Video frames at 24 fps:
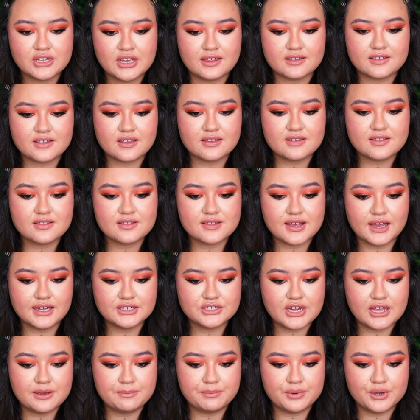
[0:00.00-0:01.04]
This is such
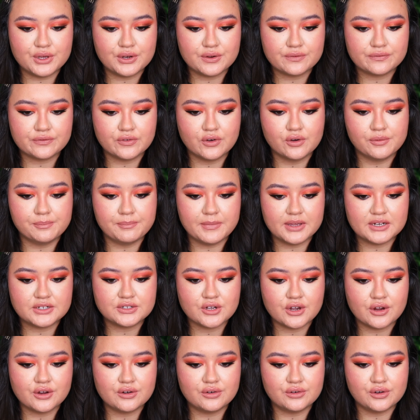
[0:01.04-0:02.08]
a beautiful
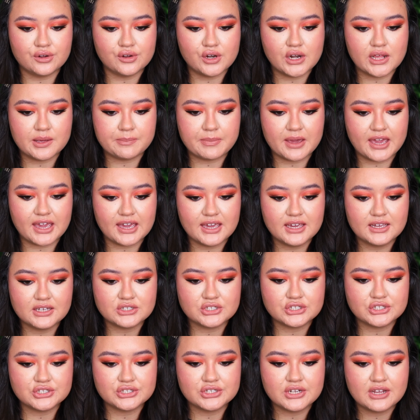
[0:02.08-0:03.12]
mid-tone nudie
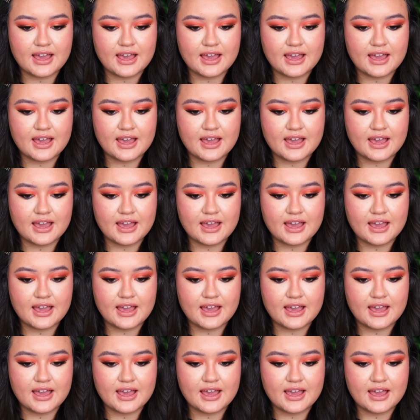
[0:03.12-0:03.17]
peach.